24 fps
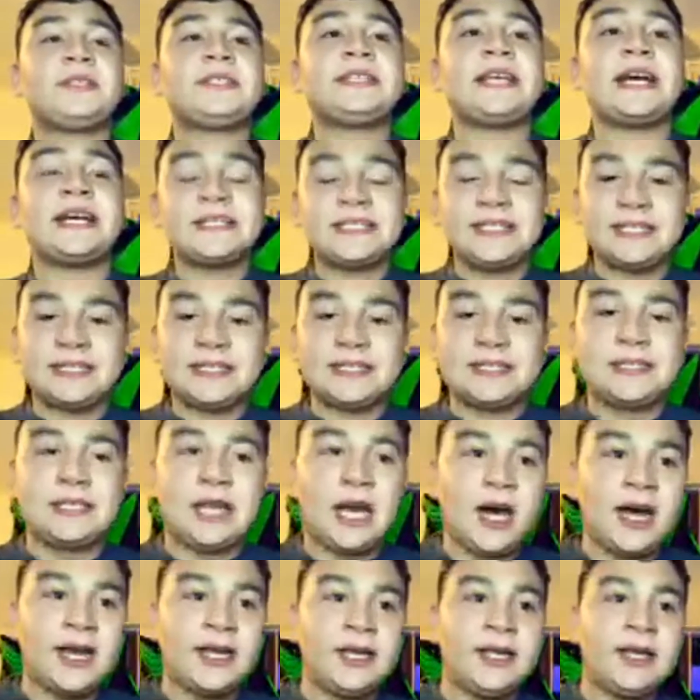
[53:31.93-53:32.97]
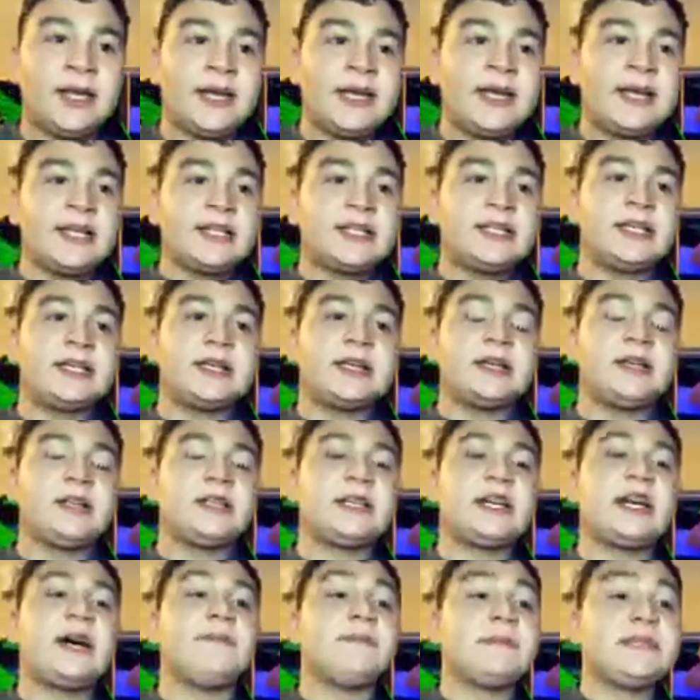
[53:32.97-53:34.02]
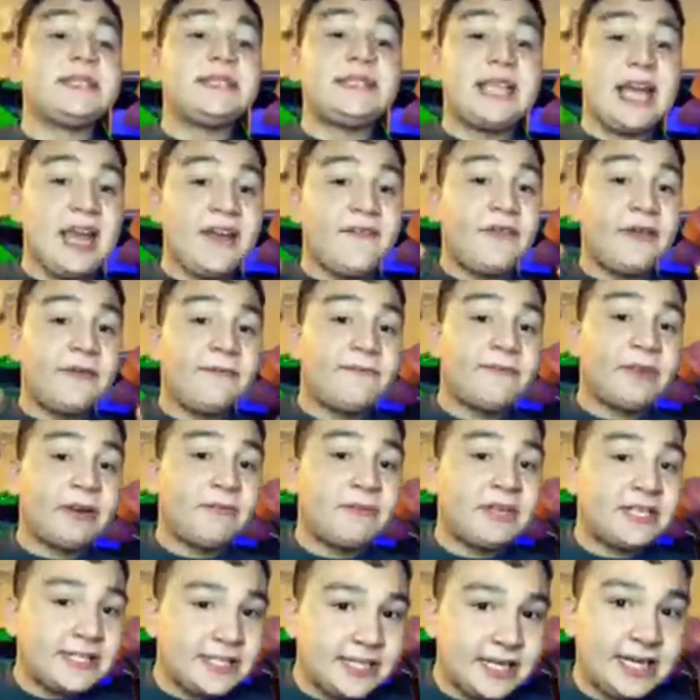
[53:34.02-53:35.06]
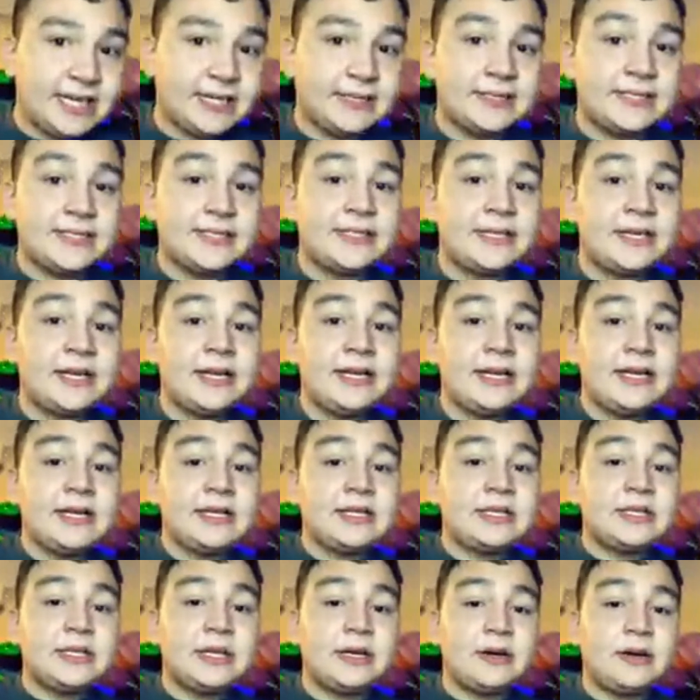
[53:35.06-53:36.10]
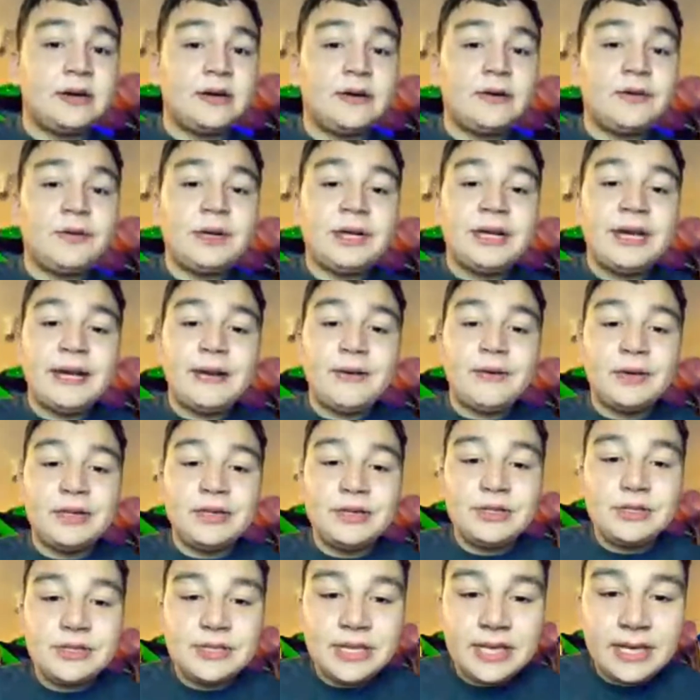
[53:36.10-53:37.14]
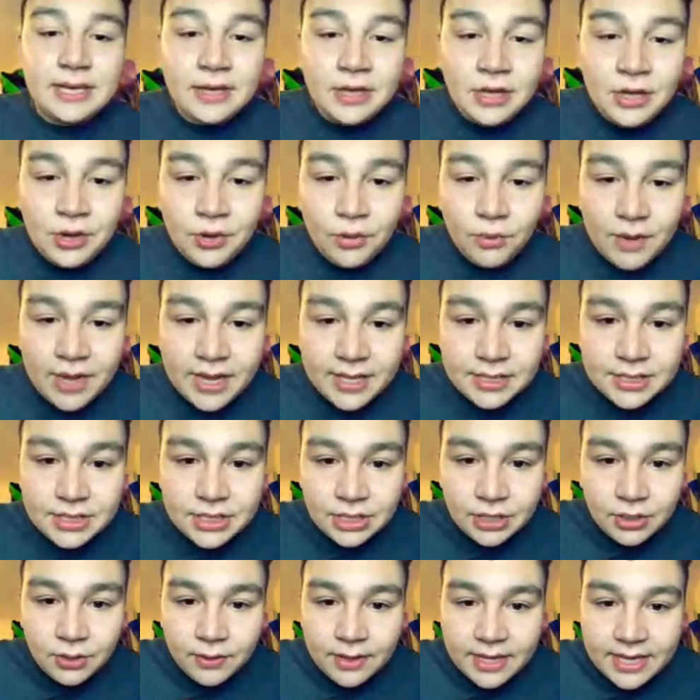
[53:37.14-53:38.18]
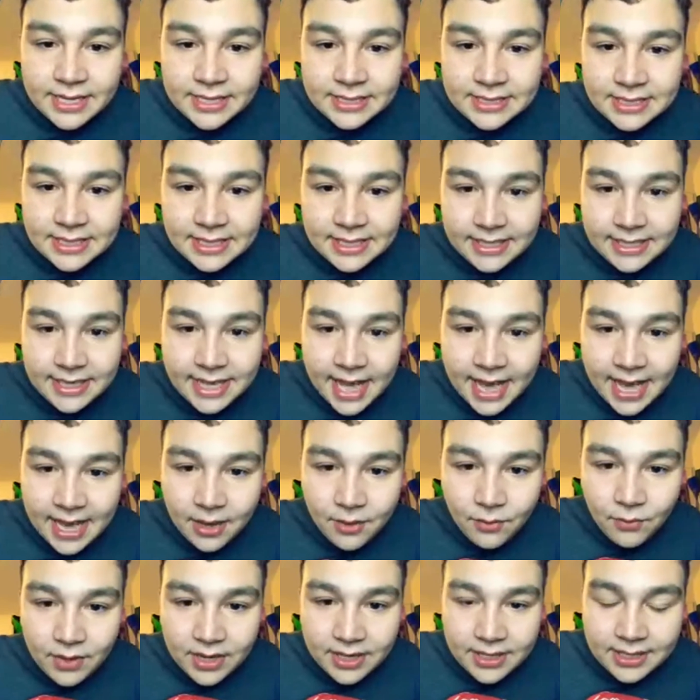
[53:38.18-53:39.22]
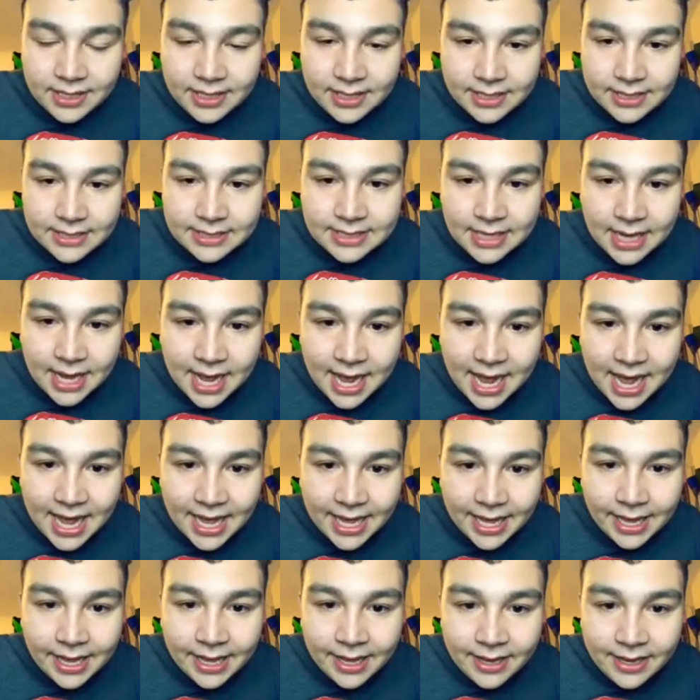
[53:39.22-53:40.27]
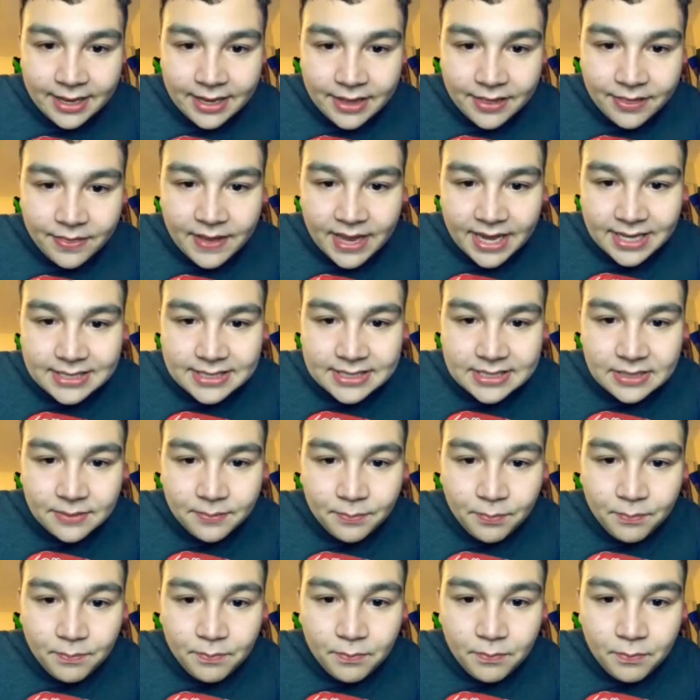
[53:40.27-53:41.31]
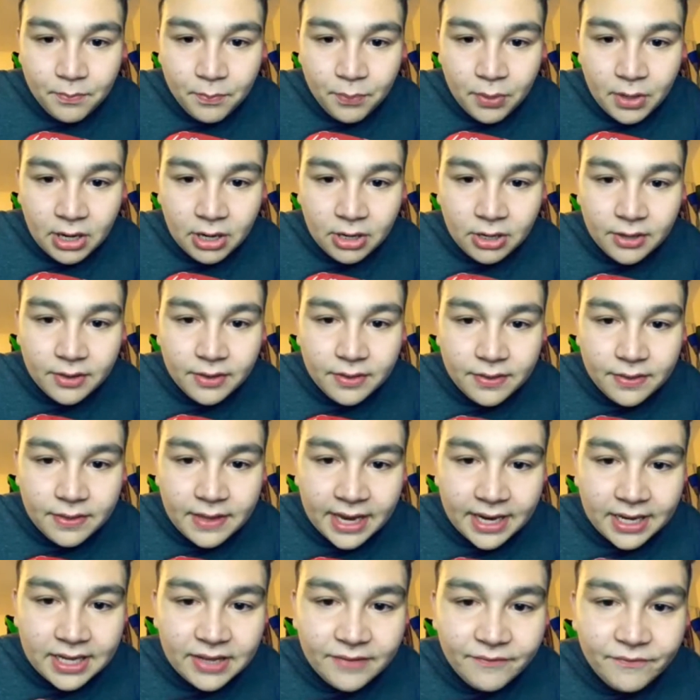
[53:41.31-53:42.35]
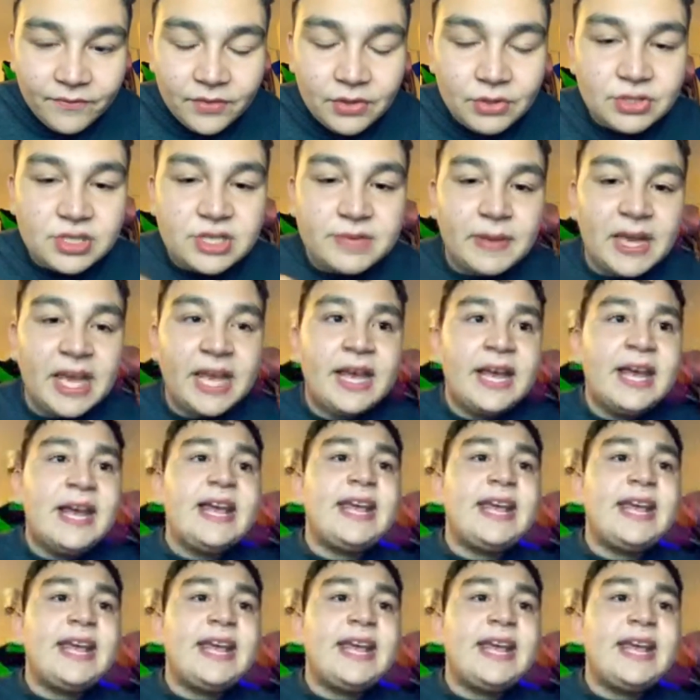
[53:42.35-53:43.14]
sexist nun to come save him from his sins. So, okay, what did you say? Wait, so is he gay when he is high? That's the part that confused me.